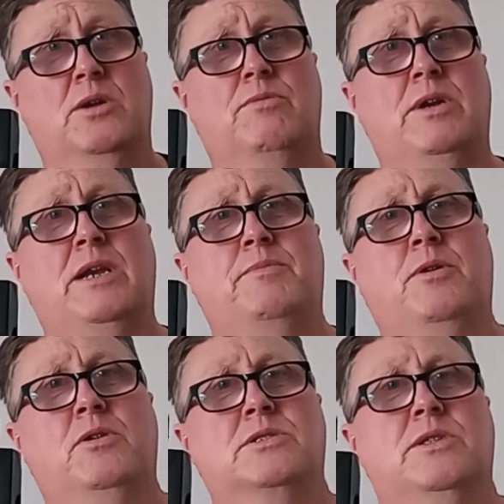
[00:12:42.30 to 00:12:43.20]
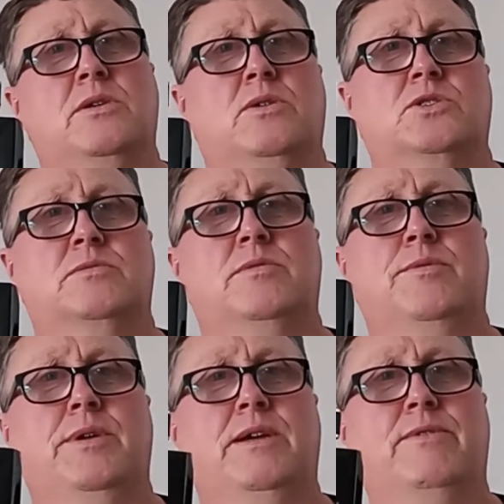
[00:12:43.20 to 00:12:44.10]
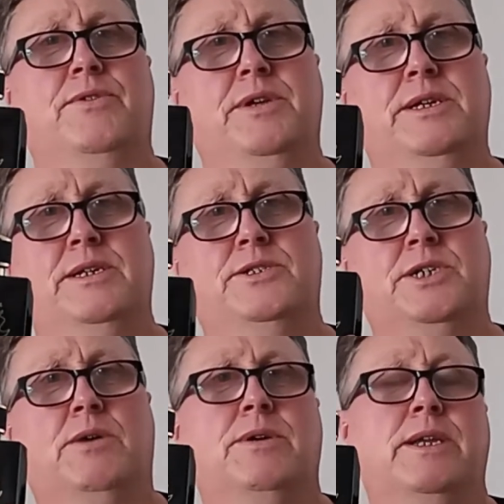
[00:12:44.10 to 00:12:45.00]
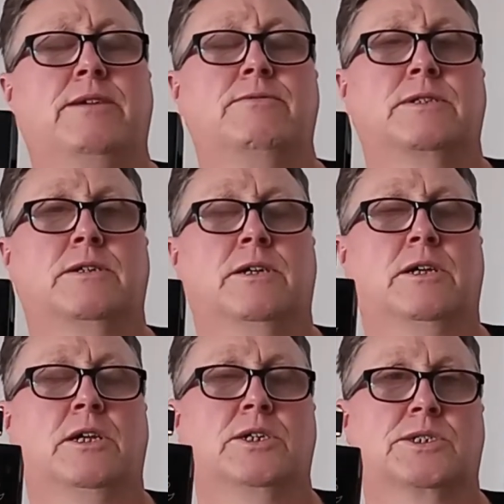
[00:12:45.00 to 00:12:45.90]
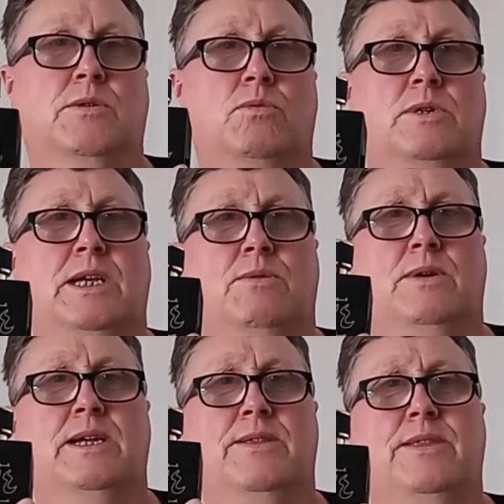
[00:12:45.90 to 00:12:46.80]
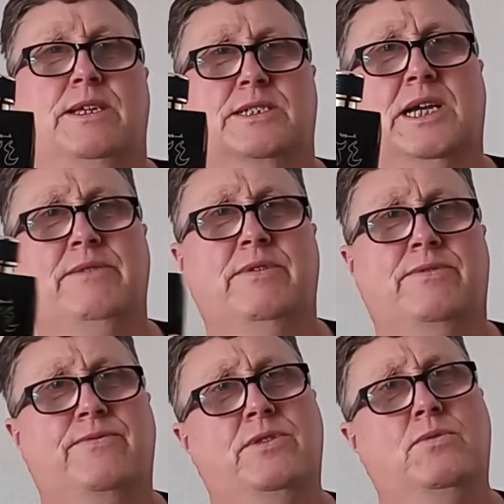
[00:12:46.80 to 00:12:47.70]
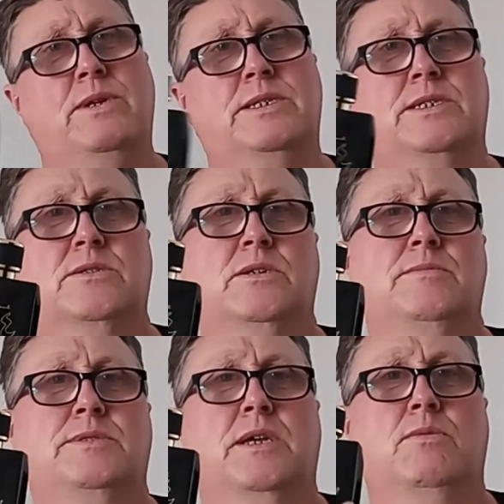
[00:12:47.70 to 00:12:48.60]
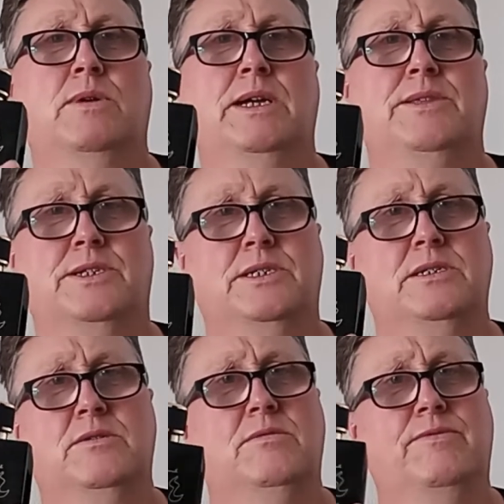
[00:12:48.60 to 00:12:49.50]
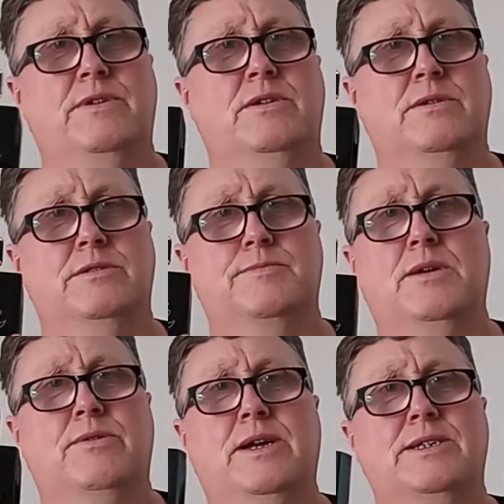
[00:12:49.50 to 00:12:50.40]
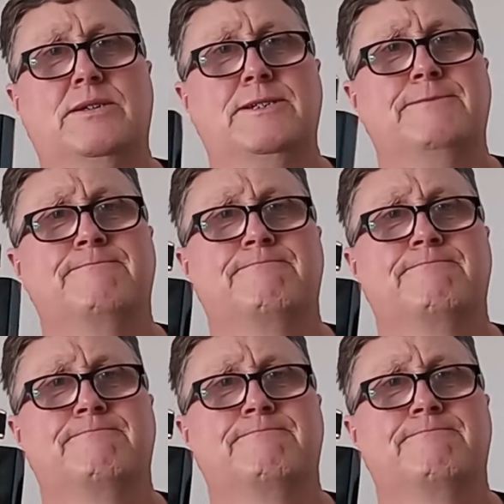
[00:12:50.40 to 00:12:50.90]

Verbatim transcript: really part of the hot summer that we have, I think it'd choke it out. So won't get wear and they save it for the winter times and wear this and it'll feel smell great on you.